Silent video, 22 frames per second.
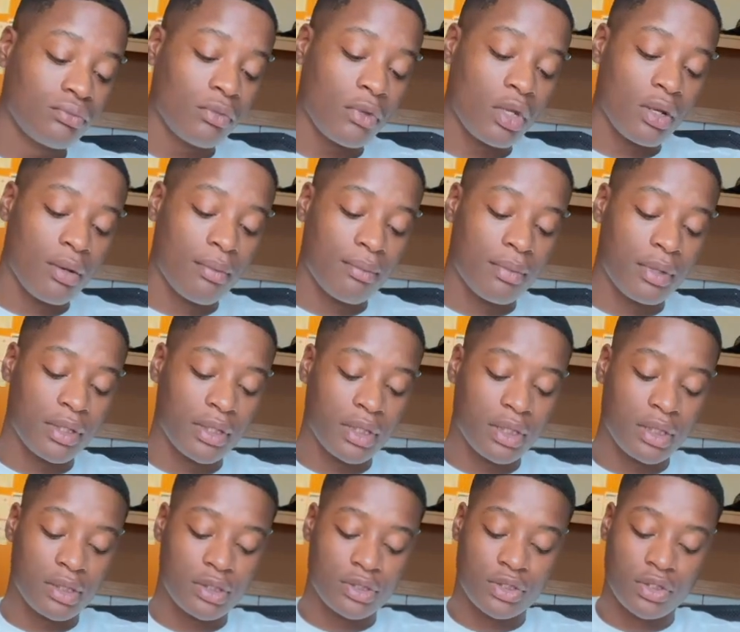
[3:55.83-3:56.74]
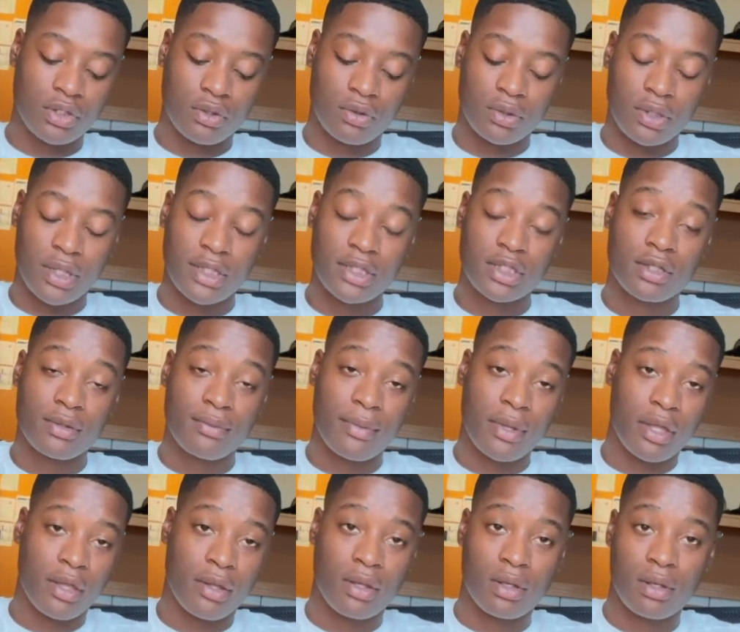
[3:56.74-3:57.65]
But yeah, so that's the
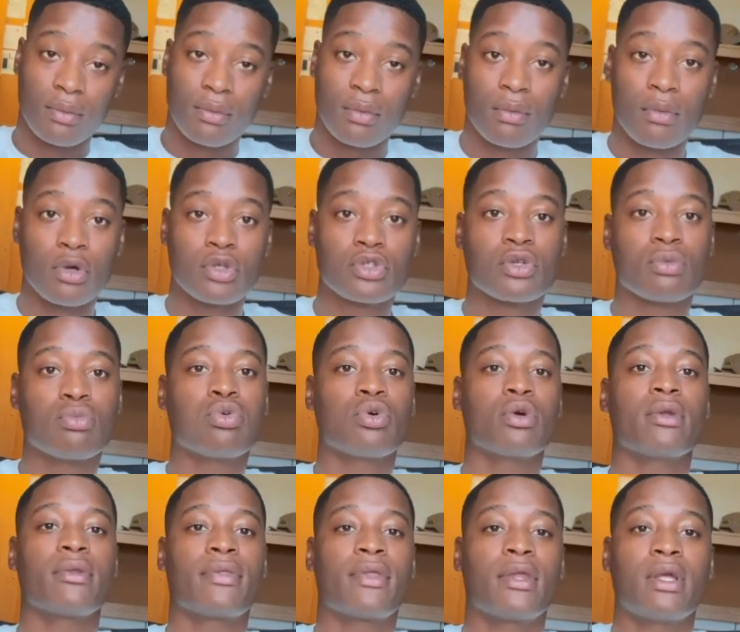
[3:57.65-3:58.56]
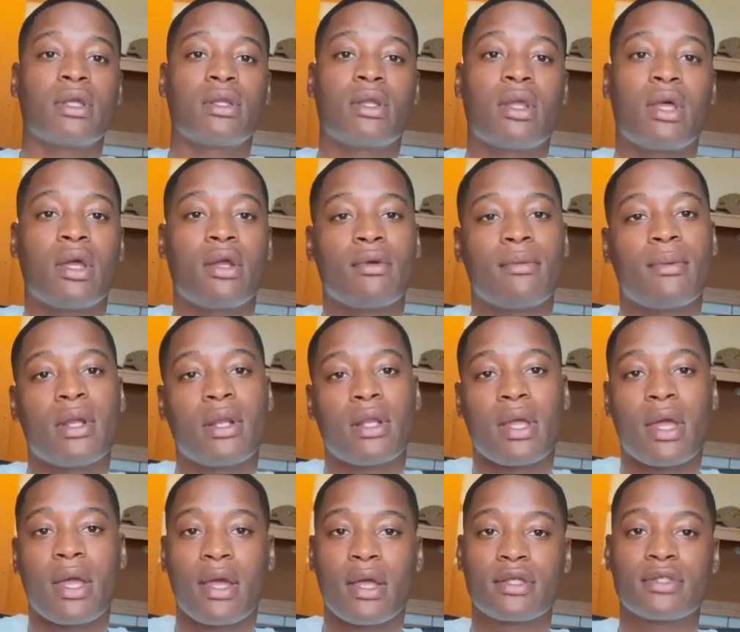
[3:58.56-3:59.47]
most important thing that everybody
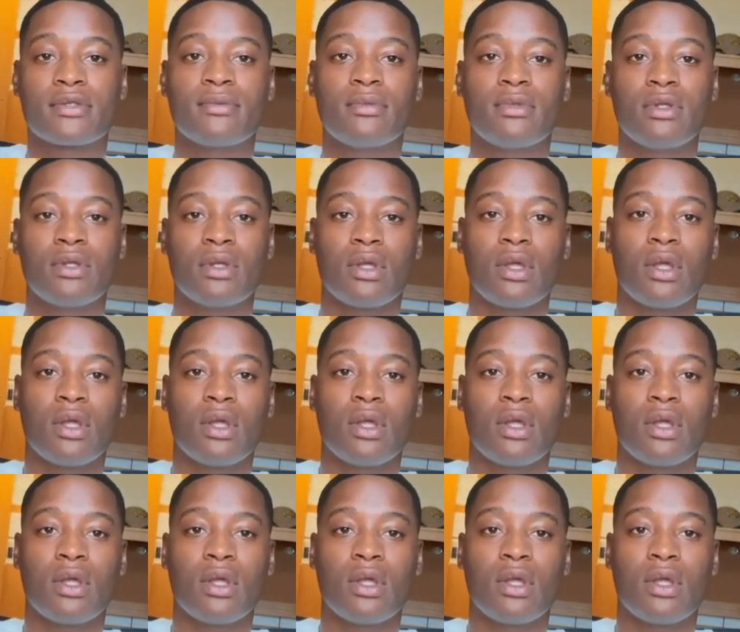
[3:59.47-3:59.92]
asks me.